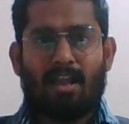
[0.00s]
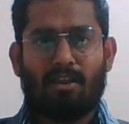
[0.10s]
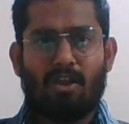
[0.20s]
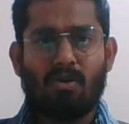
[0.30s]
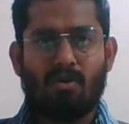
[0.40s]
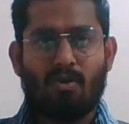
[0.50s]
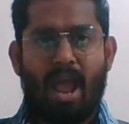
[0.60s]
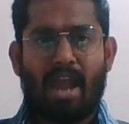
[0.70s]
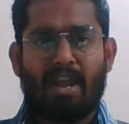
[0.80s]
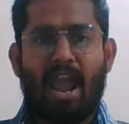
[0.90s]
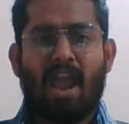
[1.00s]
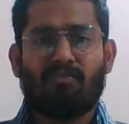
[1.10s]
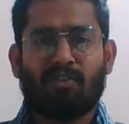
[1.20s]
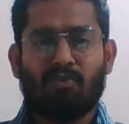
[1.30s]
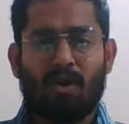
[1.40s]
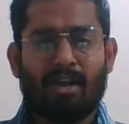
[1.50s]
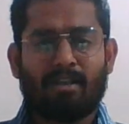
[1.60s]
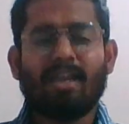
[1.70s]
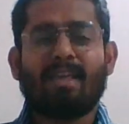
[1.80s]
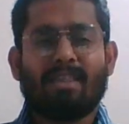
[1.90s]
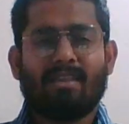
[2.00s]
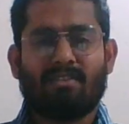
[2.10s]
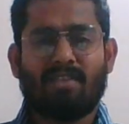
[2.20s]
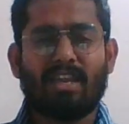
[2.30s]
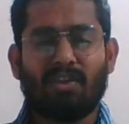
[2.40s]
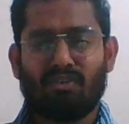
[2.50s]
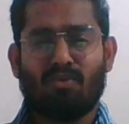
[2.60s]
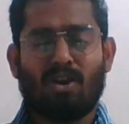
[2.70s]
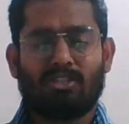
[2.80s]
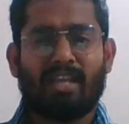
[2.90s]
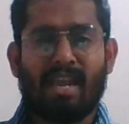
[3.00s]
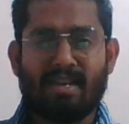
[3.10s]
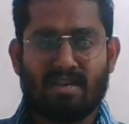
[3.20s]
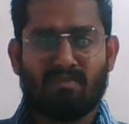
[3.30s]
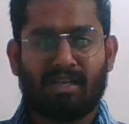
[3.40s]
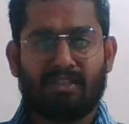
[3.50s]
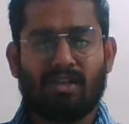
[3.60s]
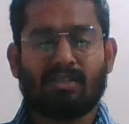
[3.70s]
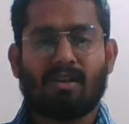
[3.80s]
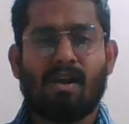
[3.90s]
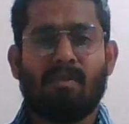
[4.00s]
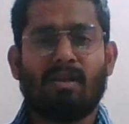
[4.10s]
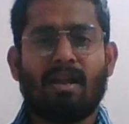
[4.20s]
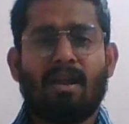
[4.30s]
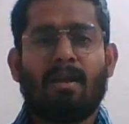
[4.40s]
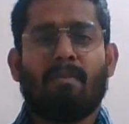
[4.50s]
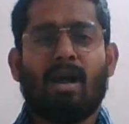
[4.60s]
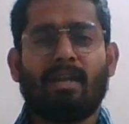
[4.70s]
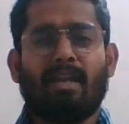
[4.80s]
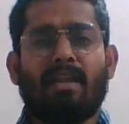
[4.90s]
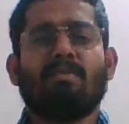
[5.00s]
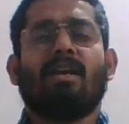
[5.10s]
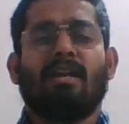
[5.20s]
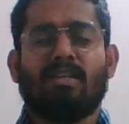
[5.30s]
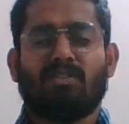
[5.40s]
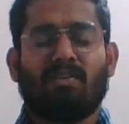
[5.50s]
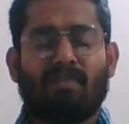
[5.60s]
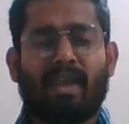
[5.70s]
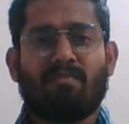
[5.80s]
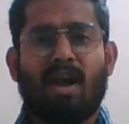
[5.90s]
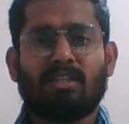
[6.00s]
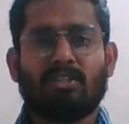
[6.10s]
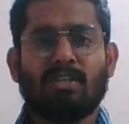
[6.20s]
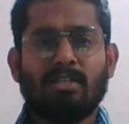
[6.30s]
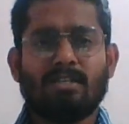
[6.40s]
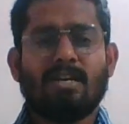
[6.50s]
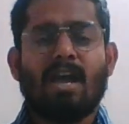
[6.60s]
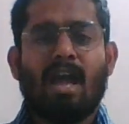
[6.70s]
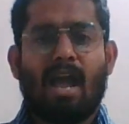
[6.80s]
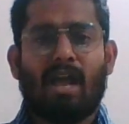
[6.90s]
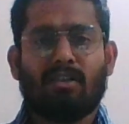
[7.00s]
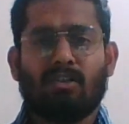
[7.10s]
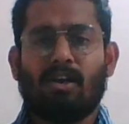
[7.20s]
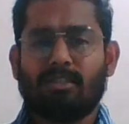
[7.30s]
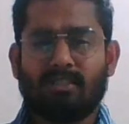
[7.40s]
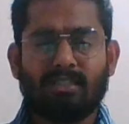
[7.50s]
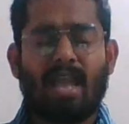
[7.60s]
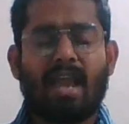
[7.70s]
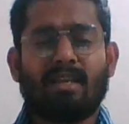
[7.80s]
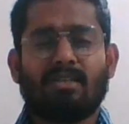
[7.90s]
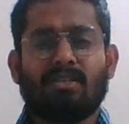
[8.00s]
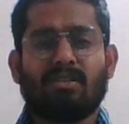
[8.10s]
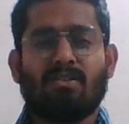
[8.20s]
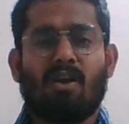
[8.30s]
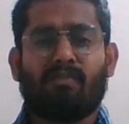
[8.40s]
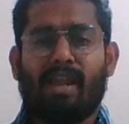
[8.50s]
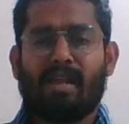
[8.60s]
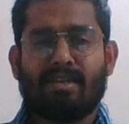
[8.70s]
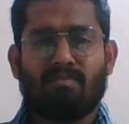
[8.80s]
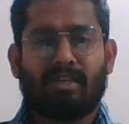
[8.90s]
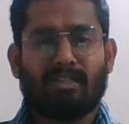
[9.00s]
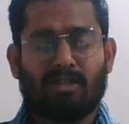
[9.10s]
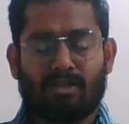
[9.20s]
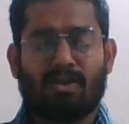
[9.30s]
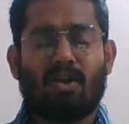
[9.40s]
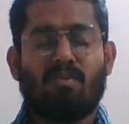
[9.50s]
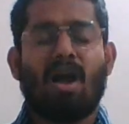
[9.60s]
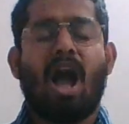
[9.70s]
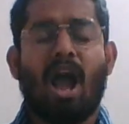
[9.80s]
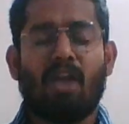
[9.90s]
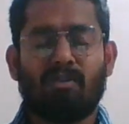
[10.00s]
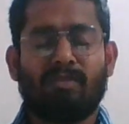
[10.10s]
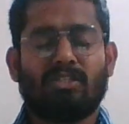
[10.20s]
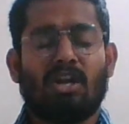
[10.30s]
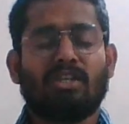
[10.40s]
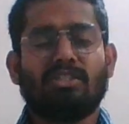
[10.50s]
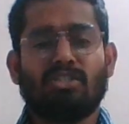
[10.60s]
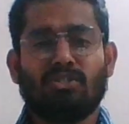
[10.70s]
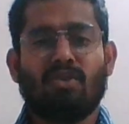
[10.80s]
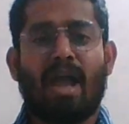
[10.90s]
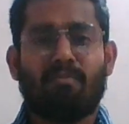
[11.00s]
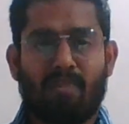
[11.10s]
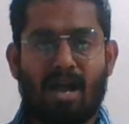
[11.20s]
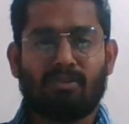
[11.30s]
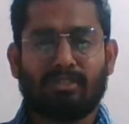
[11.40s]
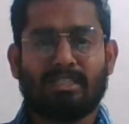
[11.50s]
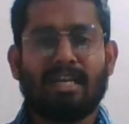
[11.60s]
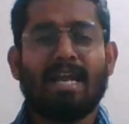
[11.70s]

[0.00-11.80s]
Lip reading: Hello and everyone. Thank you for watching IndiaMoney.com. My name is Vivek Bhaskar, and on this edition of IndiaMoney.com, I will be talking about